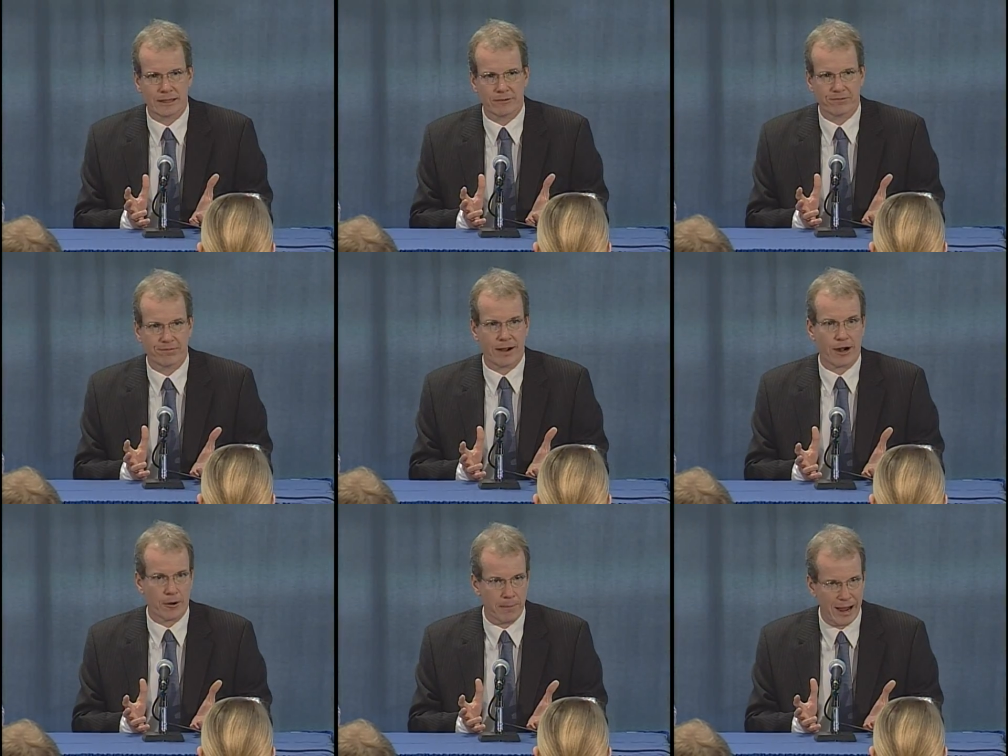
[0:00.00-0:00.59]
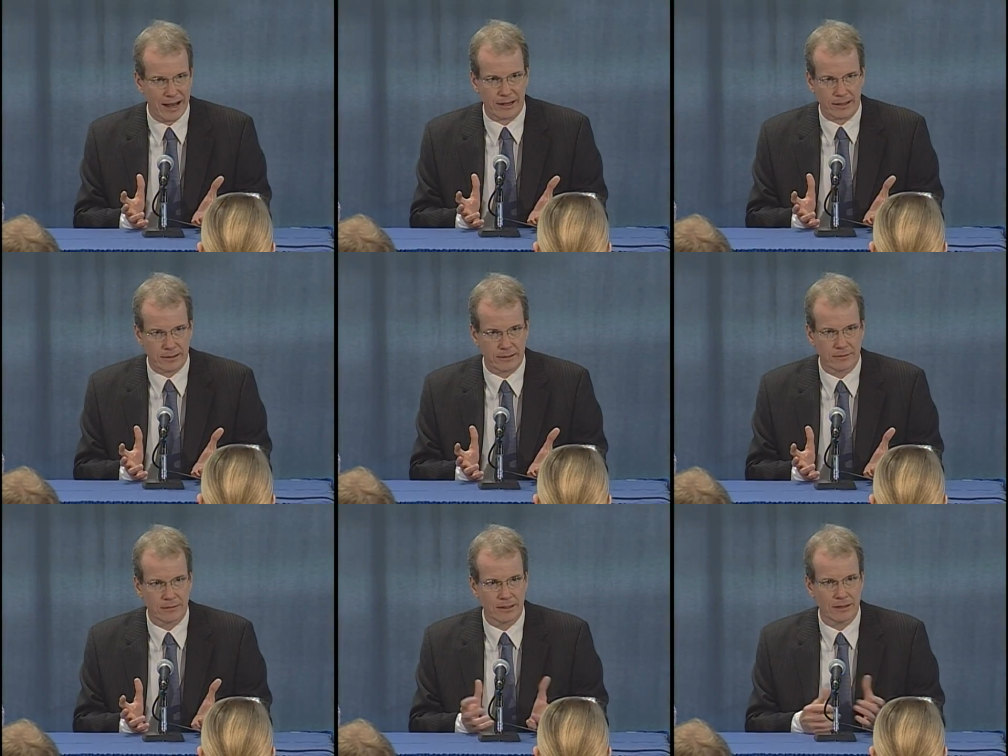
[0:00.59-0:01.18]
uh, Fire
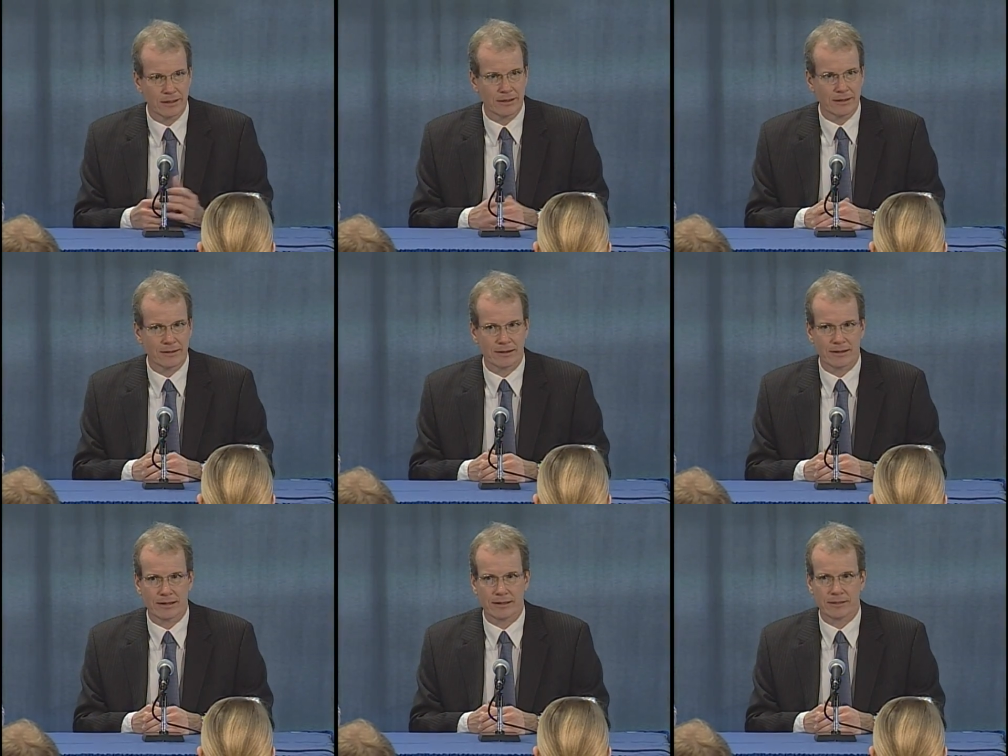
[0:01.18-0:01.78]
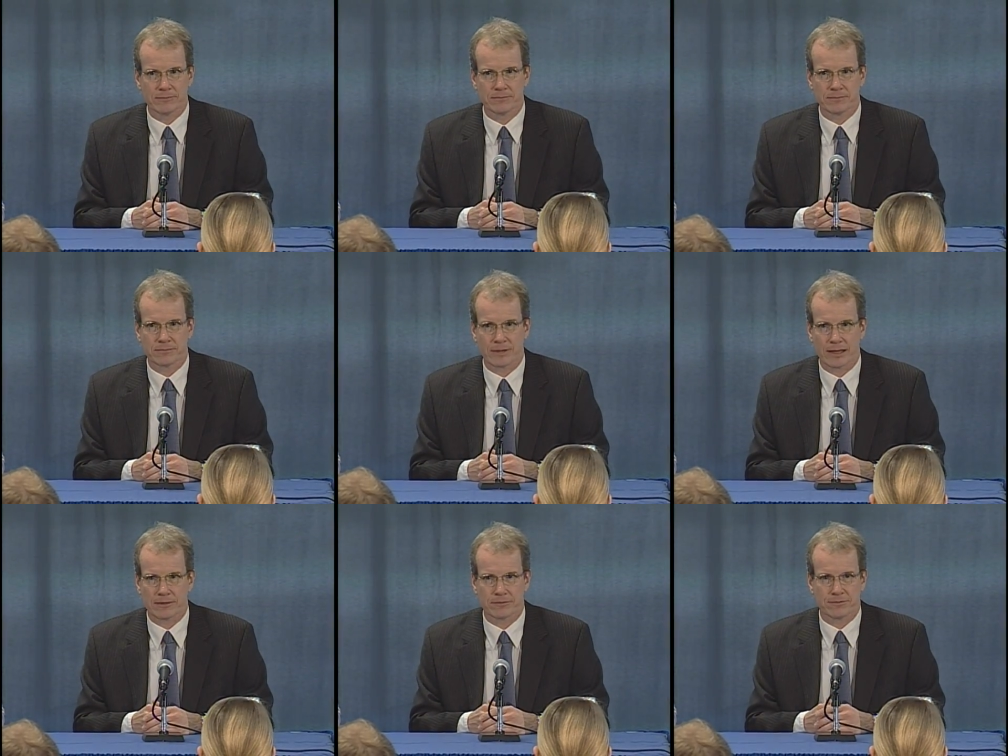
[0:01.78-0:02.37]
Madigan uh,
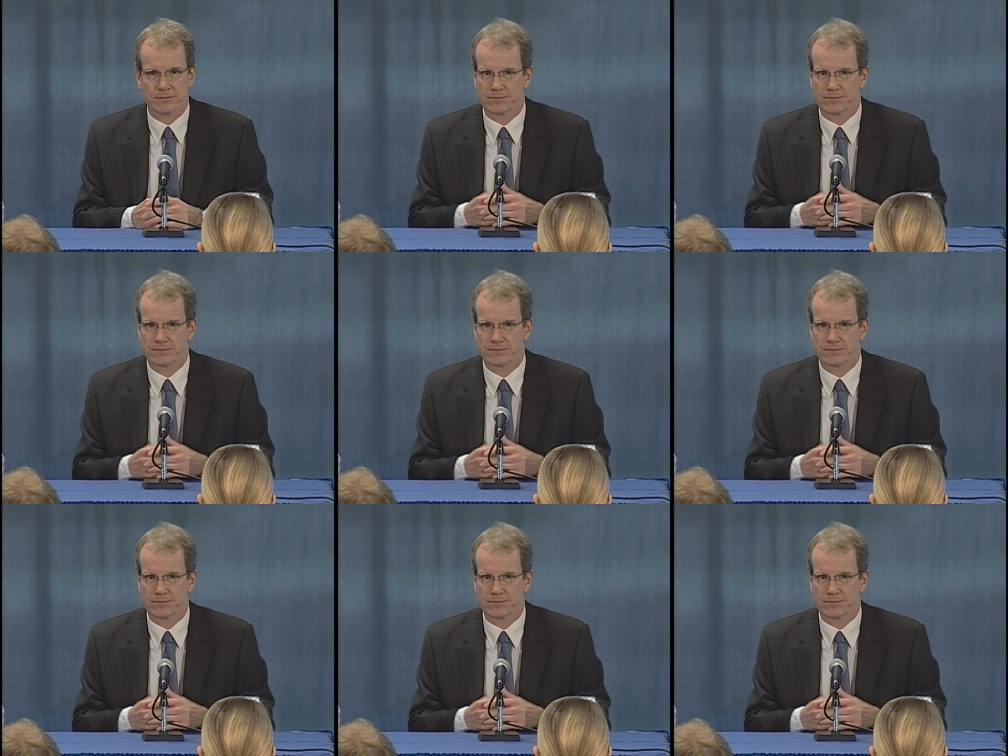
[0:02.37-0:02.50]
kind of